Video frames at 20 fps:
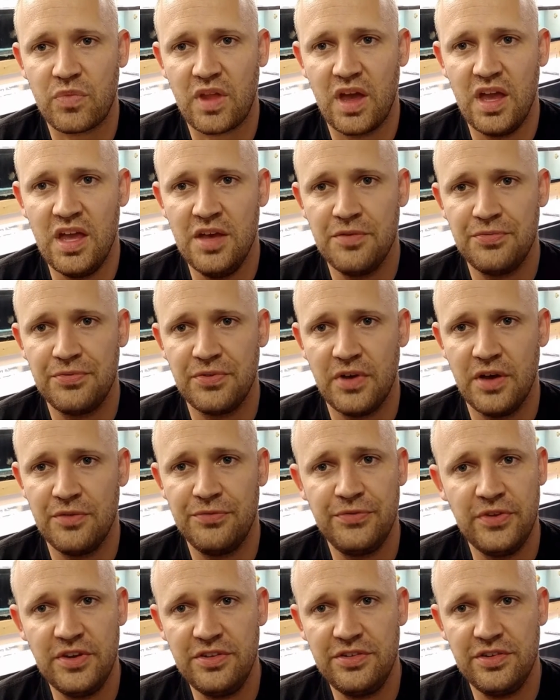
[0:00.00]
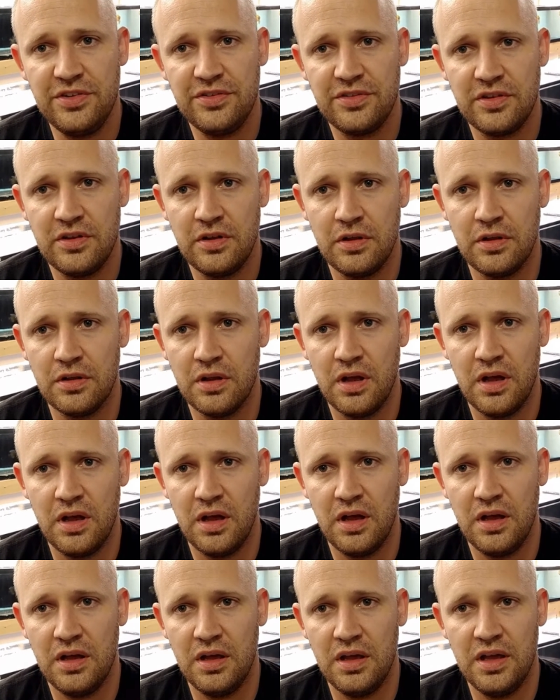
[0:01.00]
If a fish is
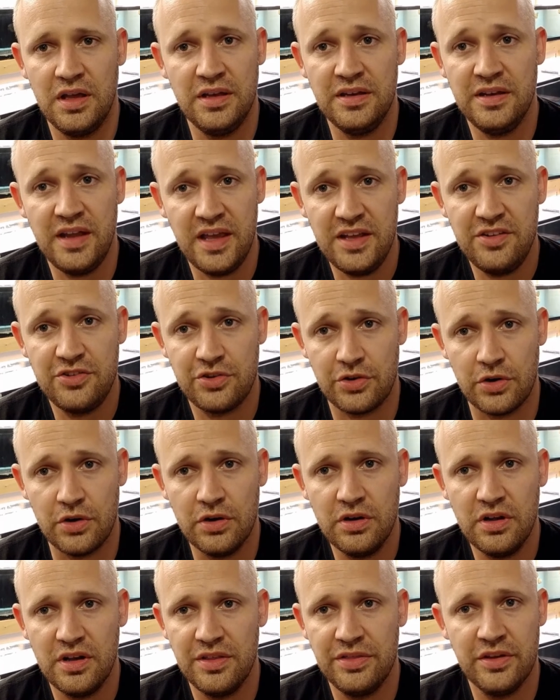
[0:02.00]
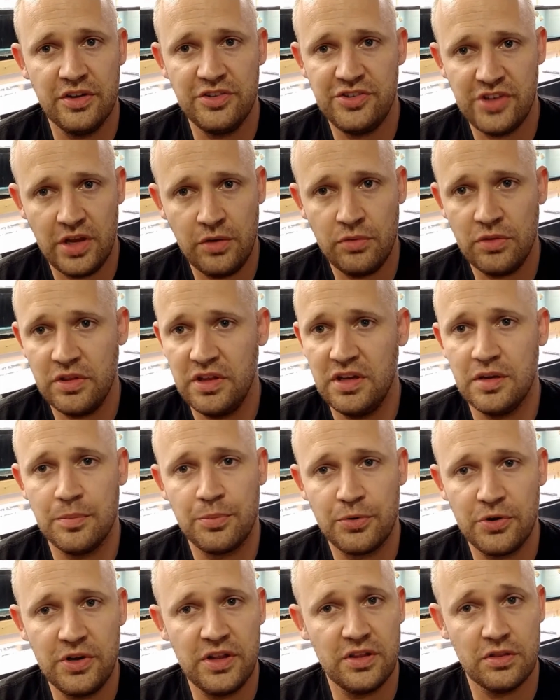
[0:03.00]
in nature, they're generally in a
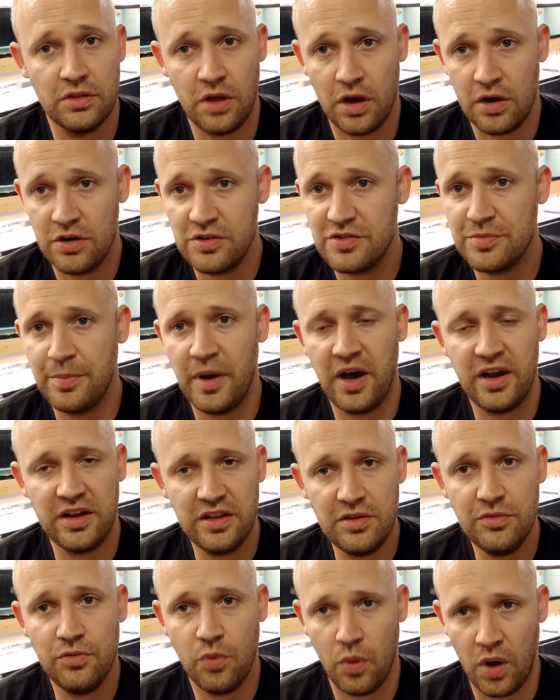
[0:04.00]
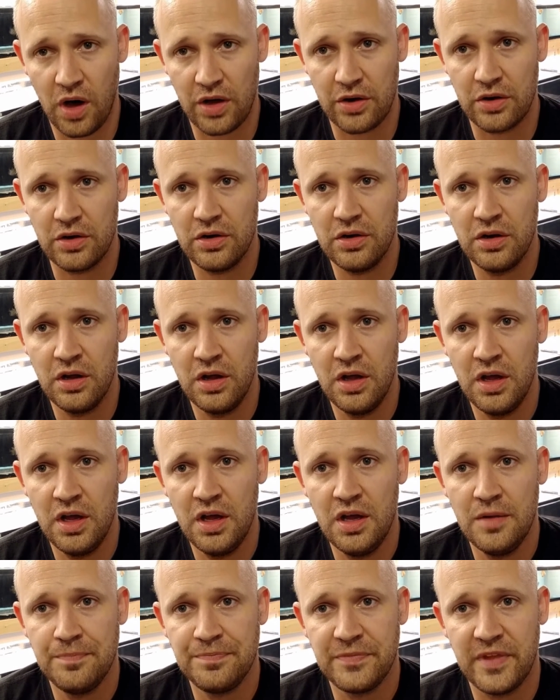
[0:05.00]
pretty large body of water,
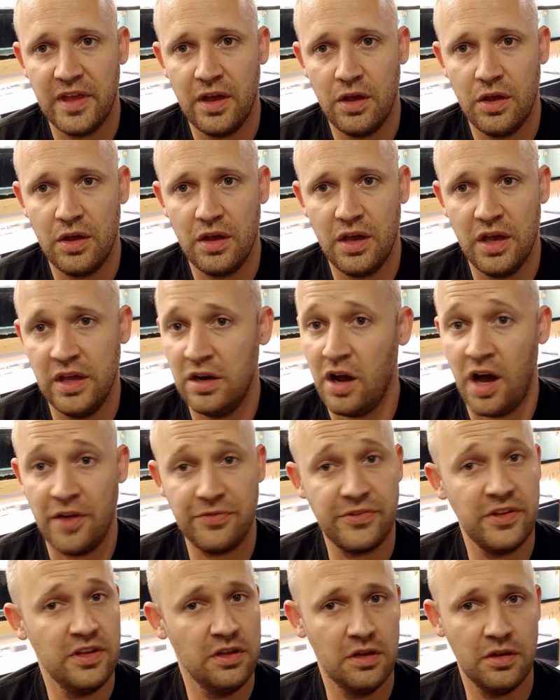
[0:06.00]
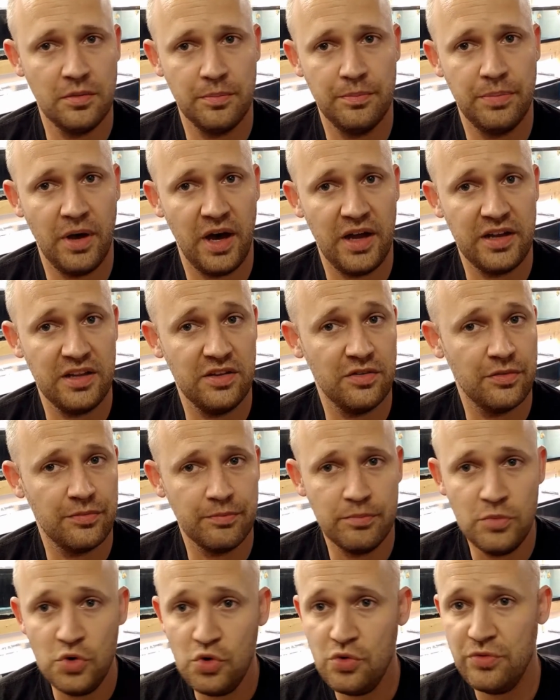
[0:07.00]
and often in a body of
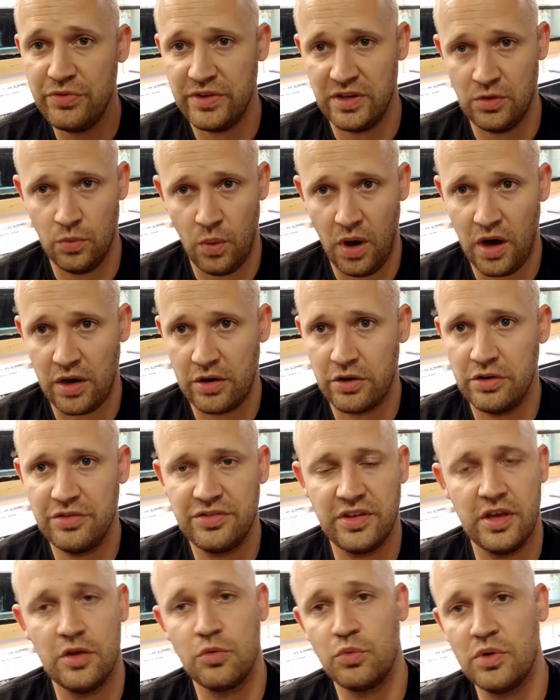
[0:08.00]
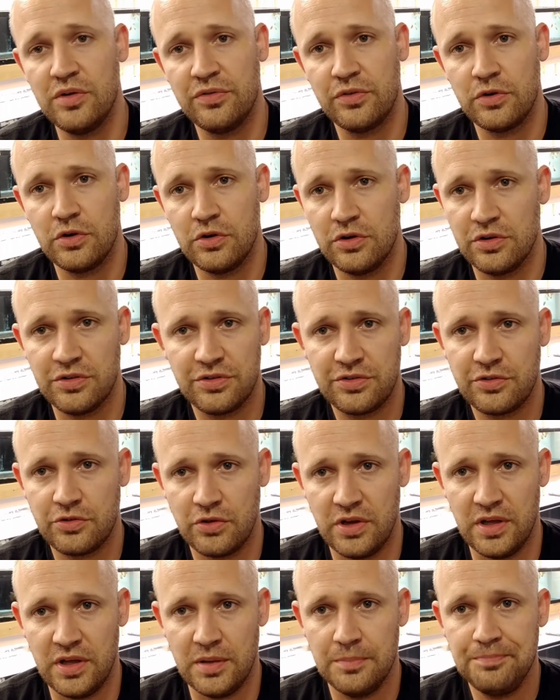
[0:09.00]
moving water, say a river or a
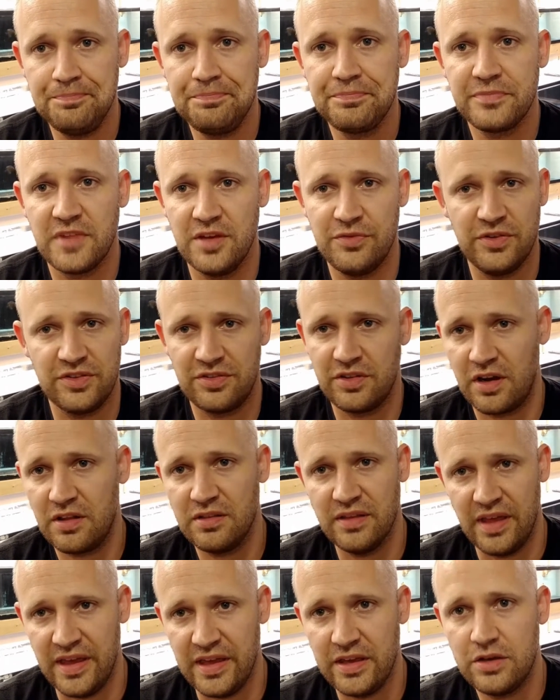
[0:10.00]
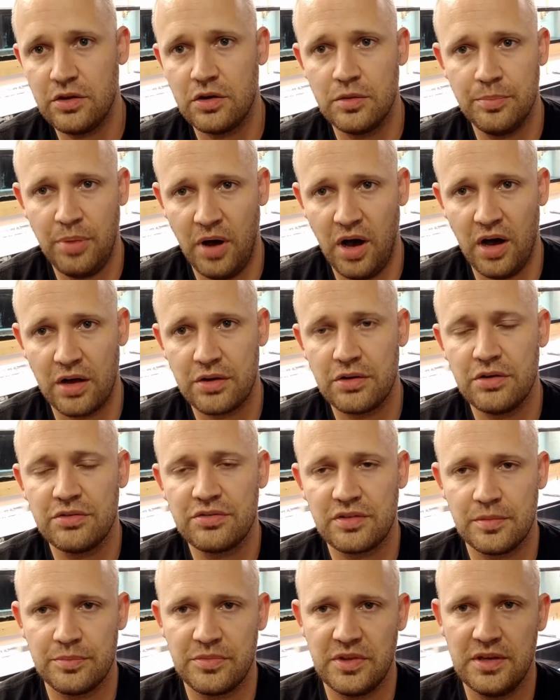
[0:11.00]
stream, if it's not a lake or a pond or
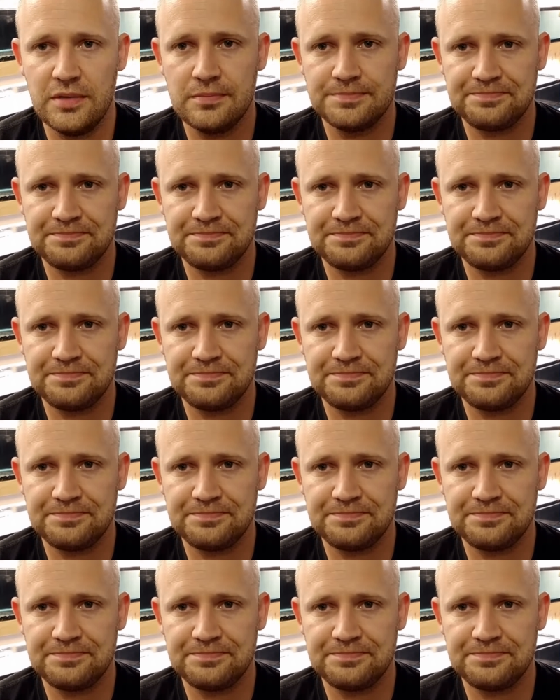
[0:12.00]
something.